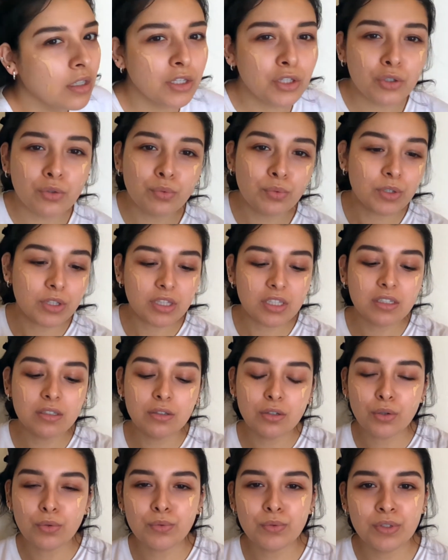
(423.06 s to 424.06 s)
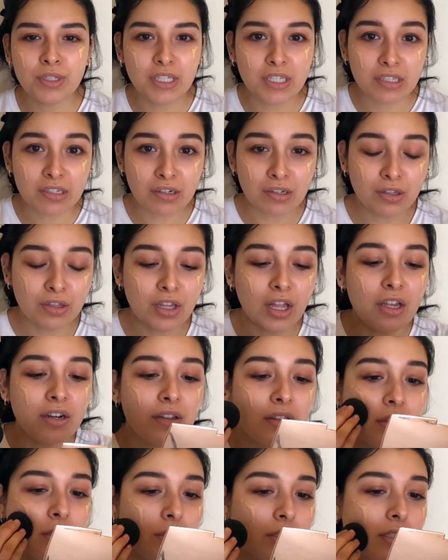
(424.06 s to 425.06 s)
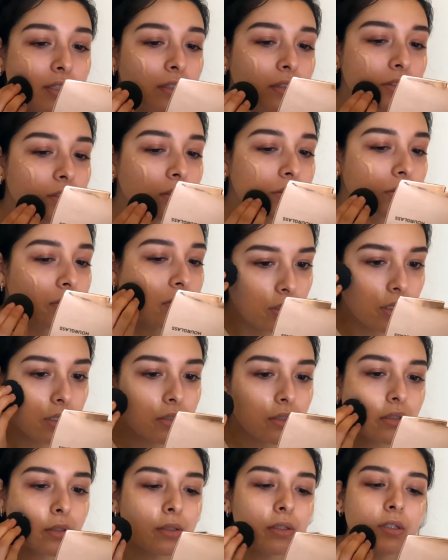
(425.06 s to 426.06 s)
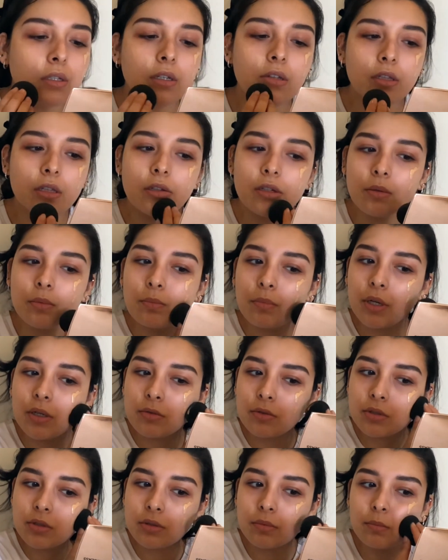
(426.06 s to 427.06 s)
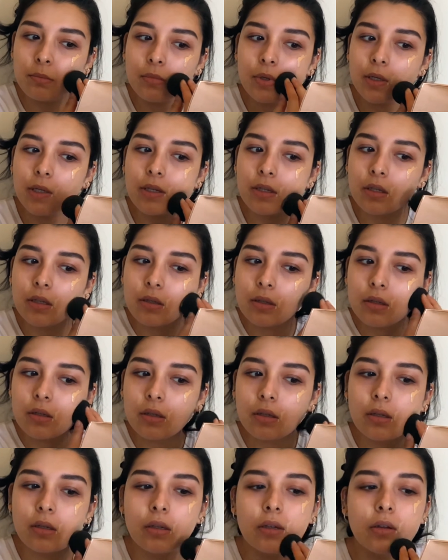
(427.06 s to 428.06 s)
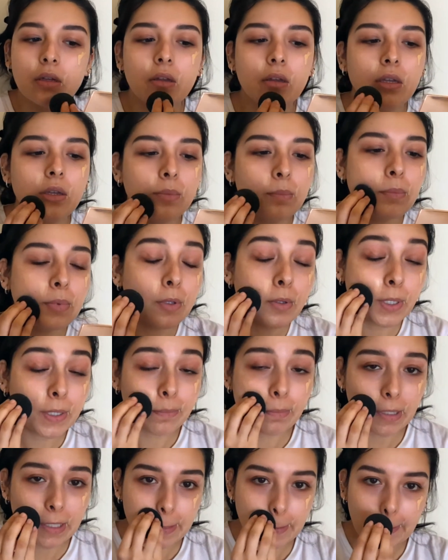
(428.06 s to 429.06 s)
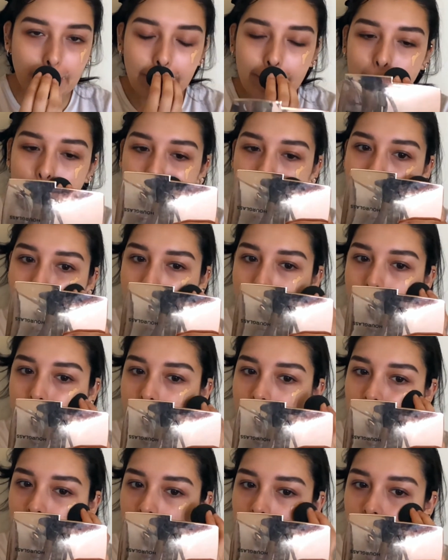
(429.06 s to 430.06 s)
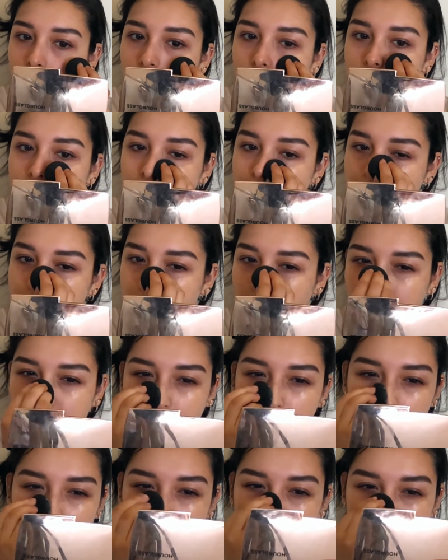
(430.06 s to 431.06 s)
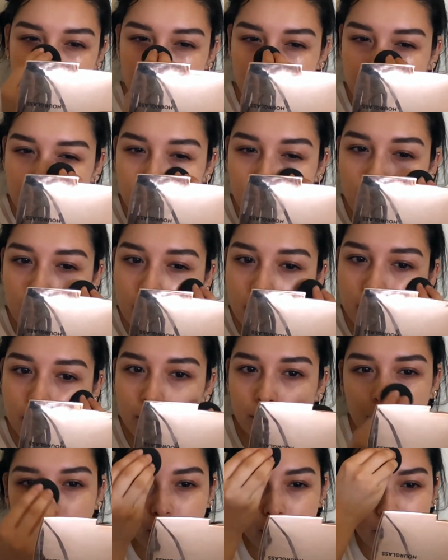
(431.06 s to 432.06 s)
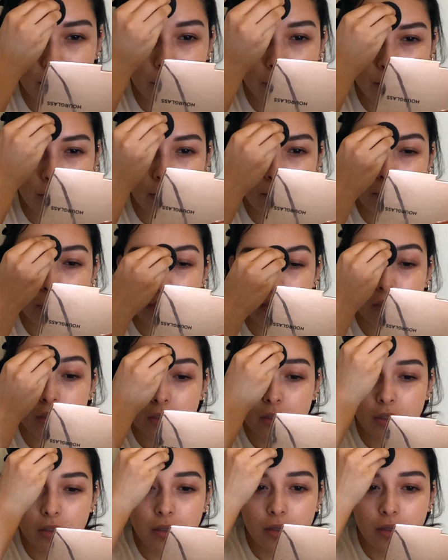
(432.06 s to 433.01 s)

And you really don't need a lot of this. I just slightly bounce my beauty blender. And this definitely looks best with a beauty blender.